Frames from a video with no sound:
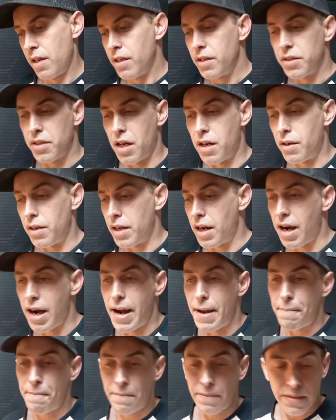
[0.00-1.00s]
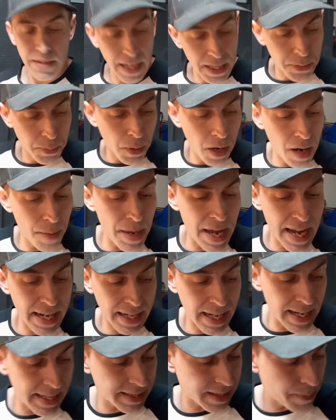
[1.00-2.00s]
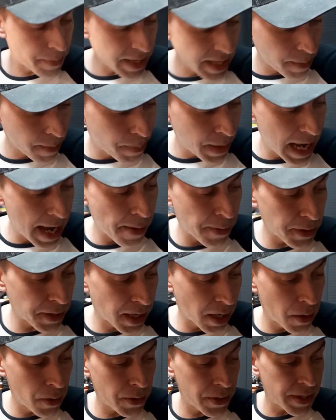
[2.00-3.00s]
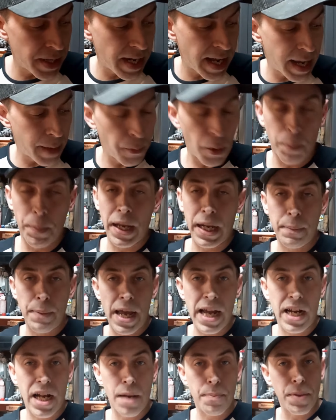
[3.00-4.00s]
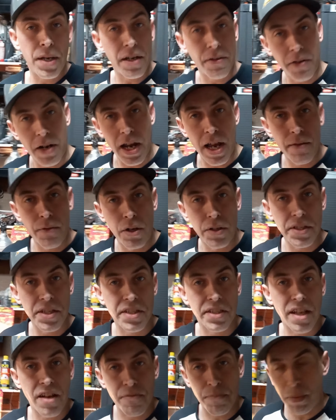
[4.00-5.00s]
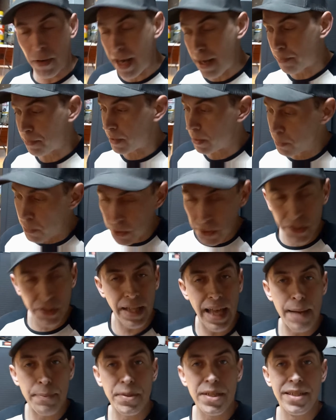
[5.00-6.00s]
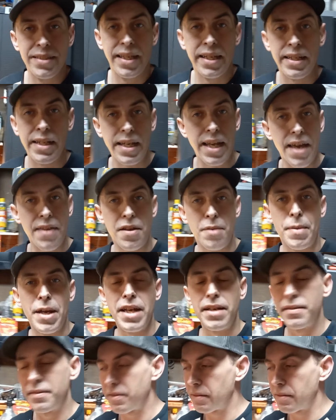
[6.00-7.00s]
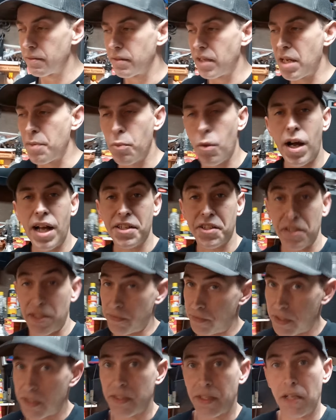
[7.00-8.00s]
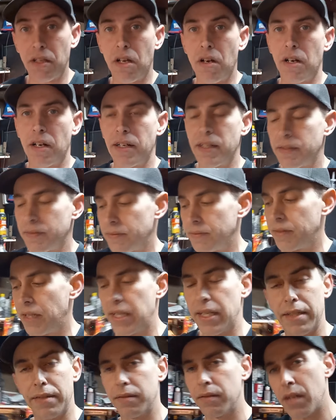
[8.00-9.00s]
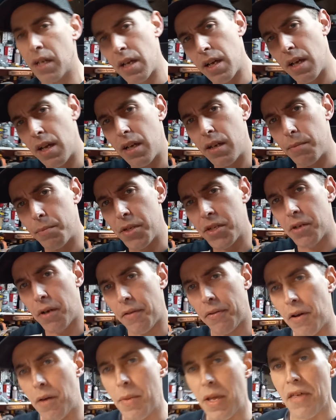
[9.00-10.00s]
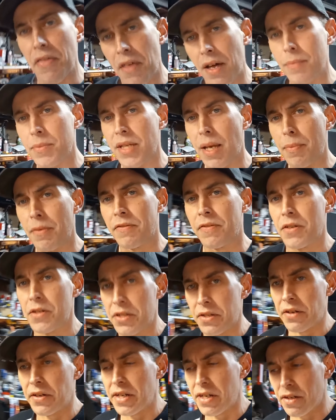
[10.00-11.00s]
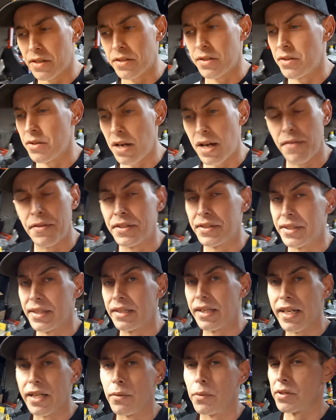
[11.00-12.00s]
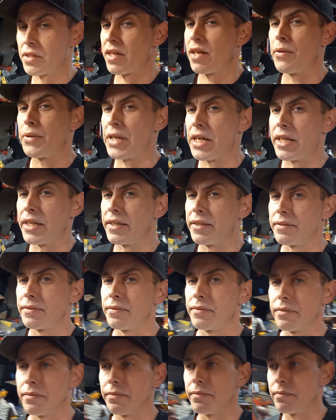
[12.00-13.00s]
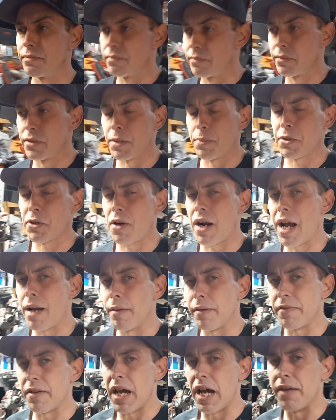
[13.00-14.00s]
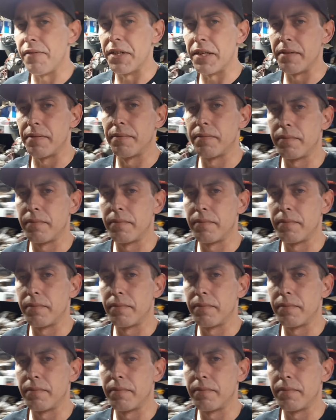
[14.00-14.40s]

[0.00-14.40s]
So, alright, that's where I'm at, guys. I'm going to get powder coating, and we'll pick back up after I have all this stuff prepped, and we'll slap this thing together, man. Keep watching if you still are. And be sure to throw me a thumbs up if you're still here, because you obviously like what's going on. And subscribe if you haven't.